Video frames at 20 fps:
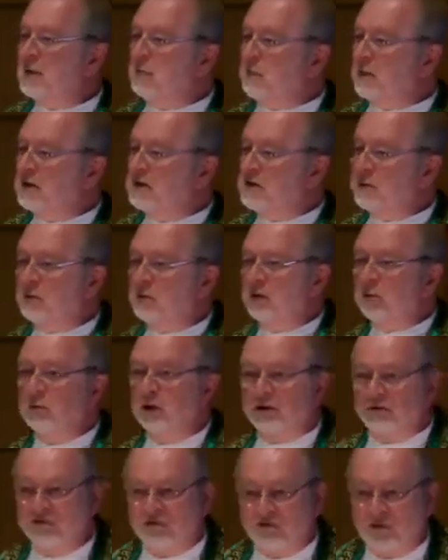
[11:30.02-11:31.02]
but to be
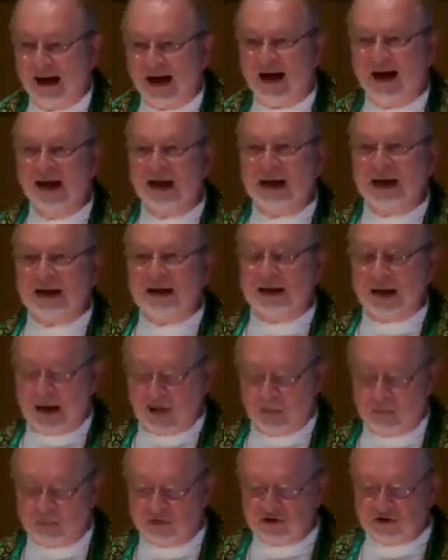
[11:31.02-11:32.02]
refined
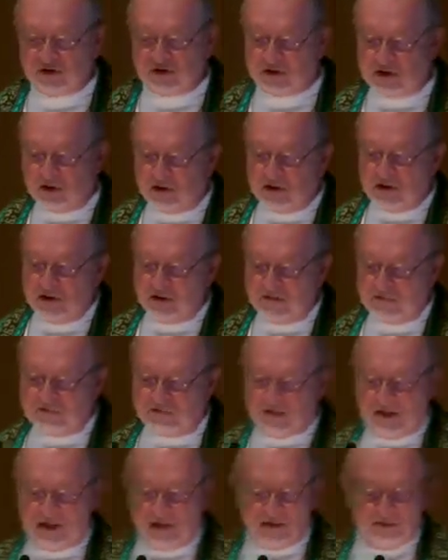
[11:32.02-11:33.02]
and
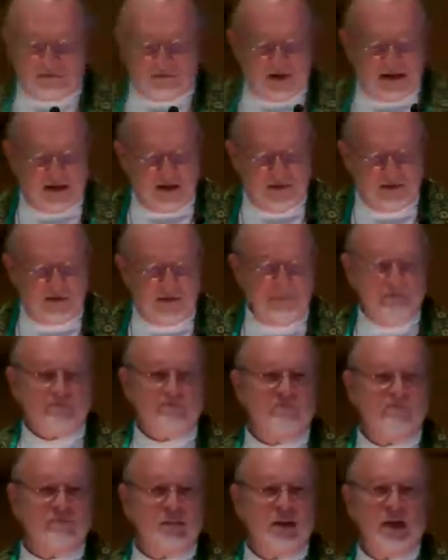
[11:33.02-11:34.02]
preserved in the faith.
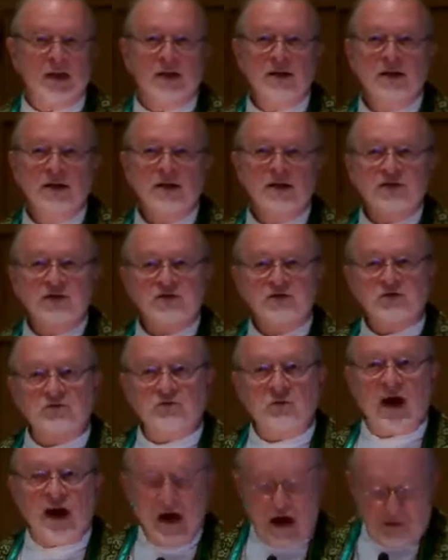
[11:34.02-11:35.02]

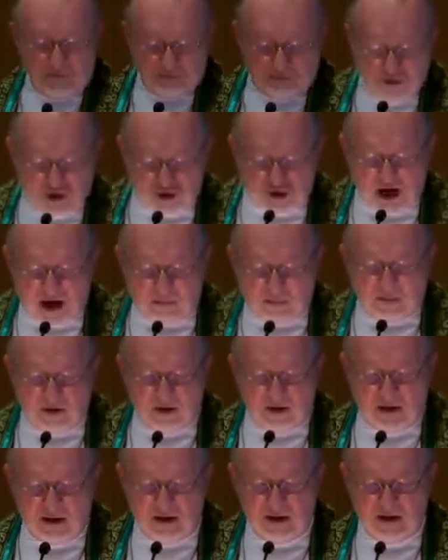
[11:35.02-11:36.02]
Strike the
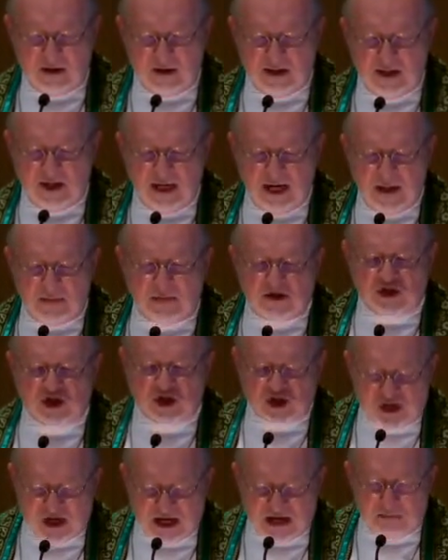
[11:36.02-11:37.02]
shepherd, and the
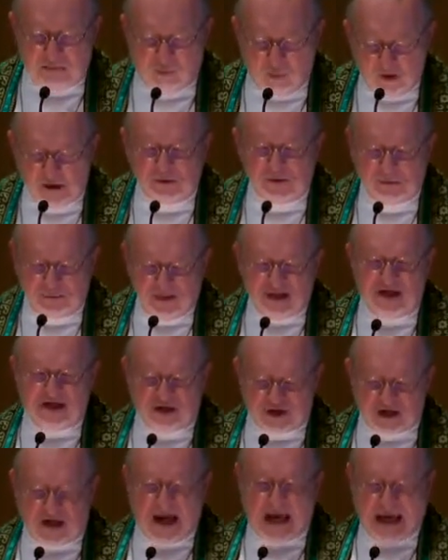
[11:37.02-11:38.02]
sheep will be
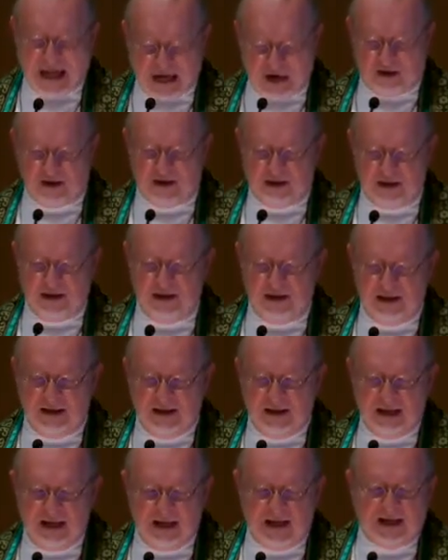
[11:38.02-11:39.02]
scattered,
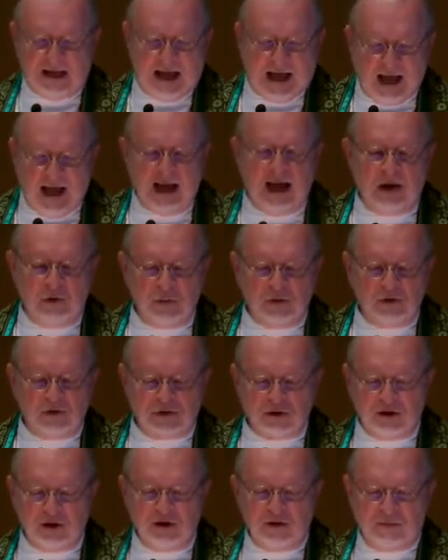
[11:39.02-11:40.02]
and I will
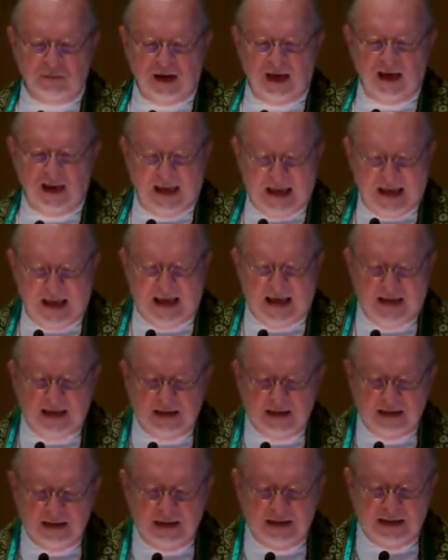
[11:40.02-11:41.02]
turn my
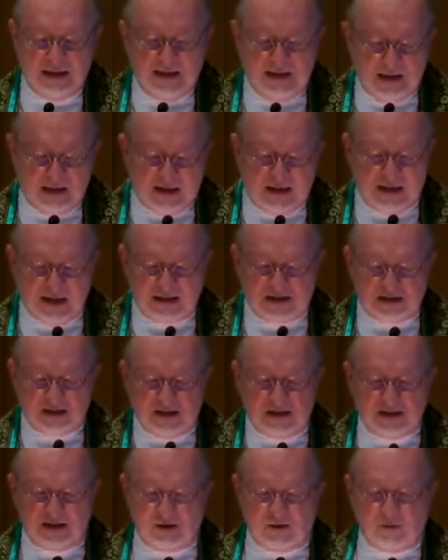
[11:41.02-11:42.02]
hand against the
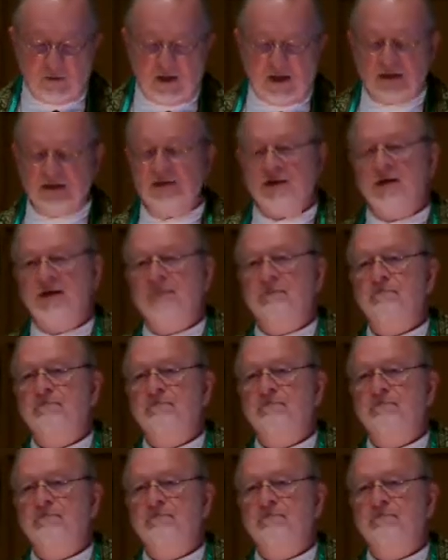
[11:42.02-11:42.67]
little ones.